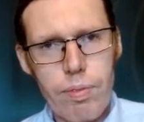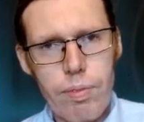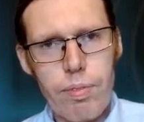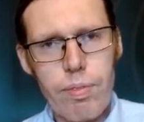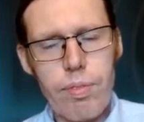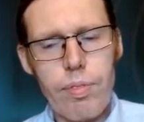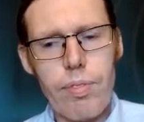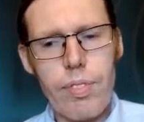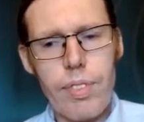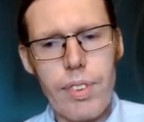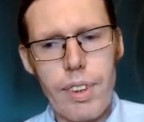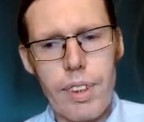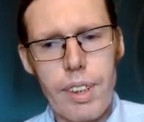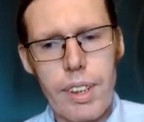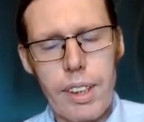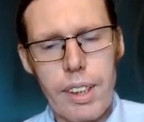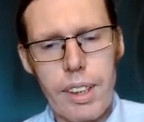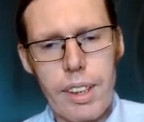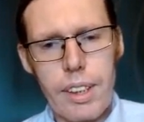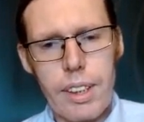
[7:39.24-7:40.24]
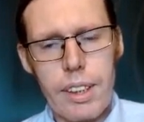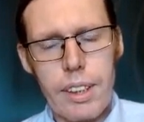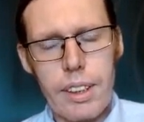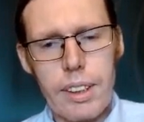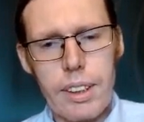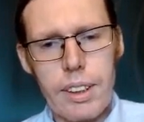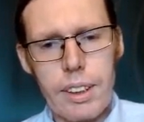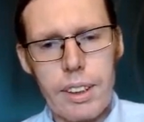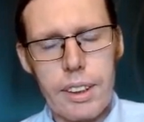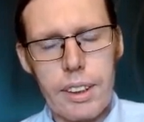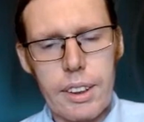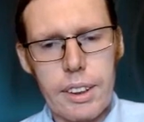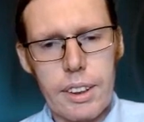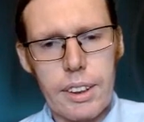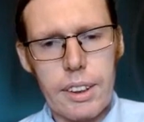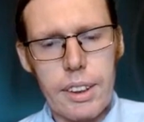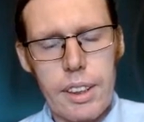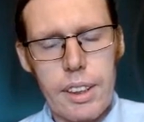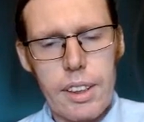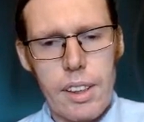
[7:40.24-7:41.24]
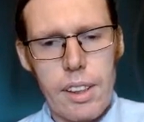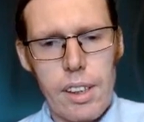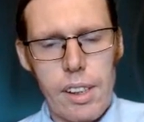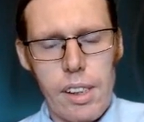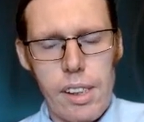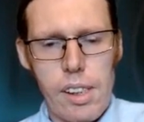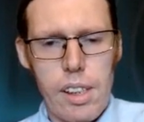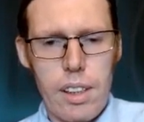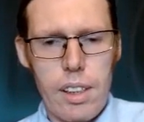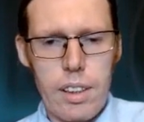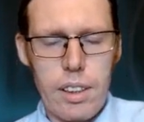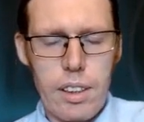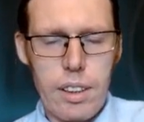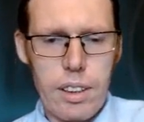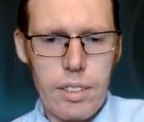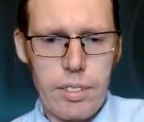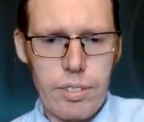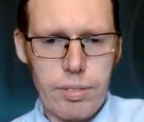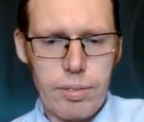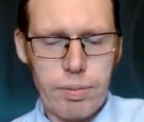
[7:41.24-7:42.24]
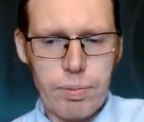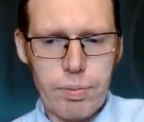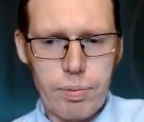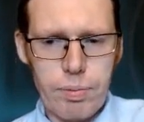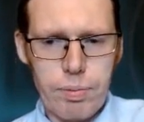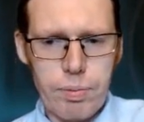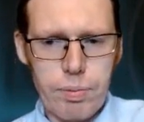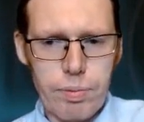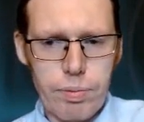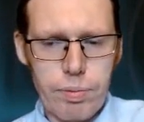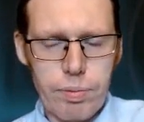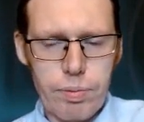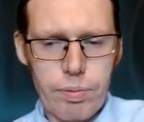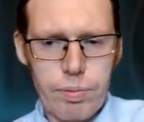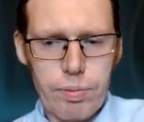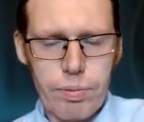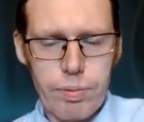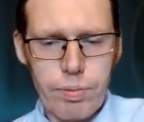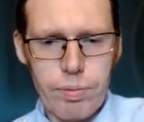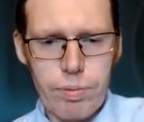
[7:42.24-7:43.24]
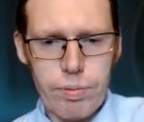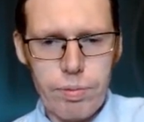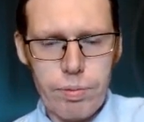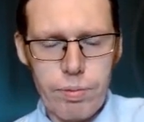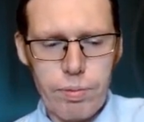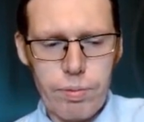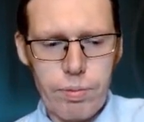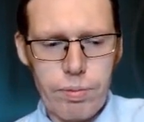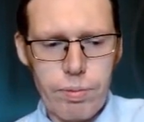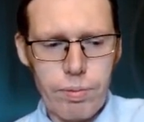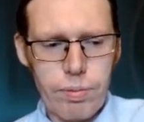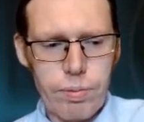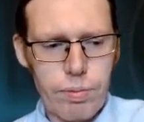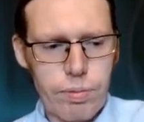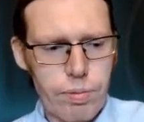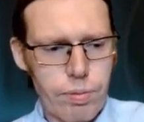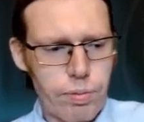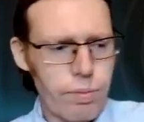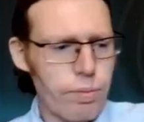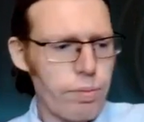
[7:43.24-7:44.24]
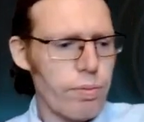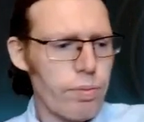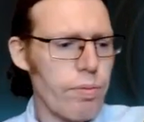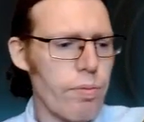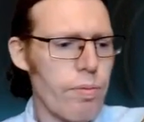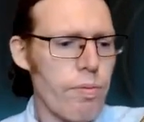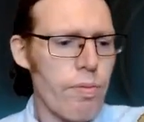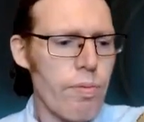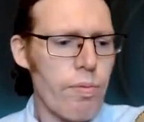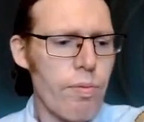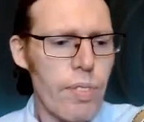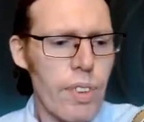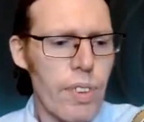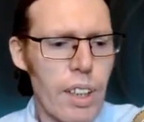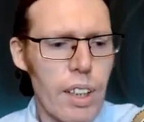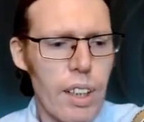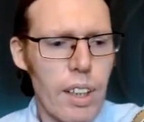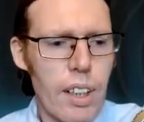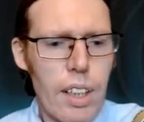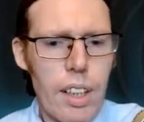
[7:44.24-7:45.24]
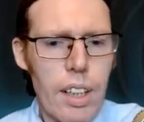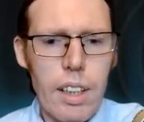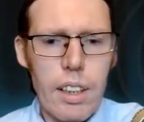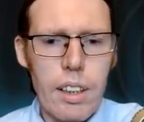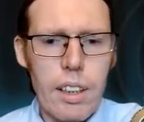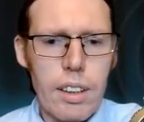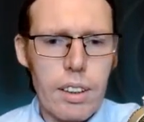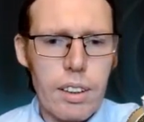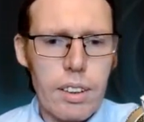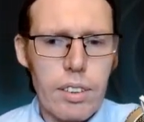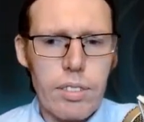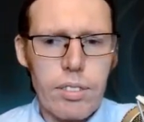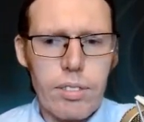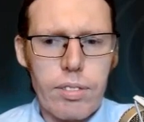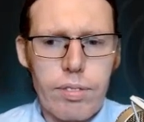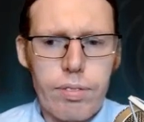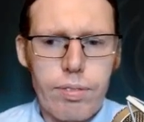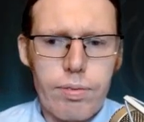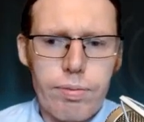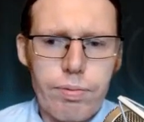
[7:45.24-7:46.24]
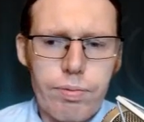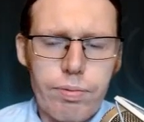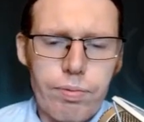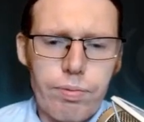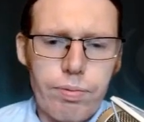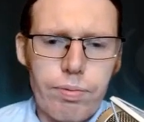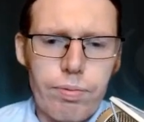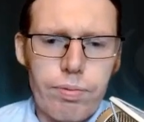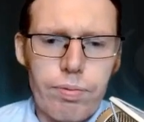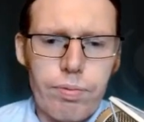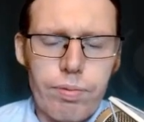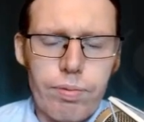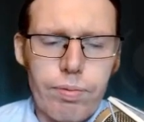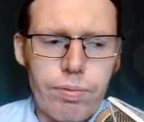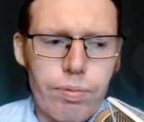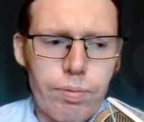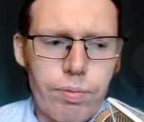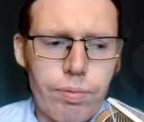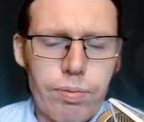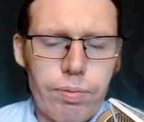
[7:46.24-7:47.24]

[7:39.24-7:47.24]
(silent)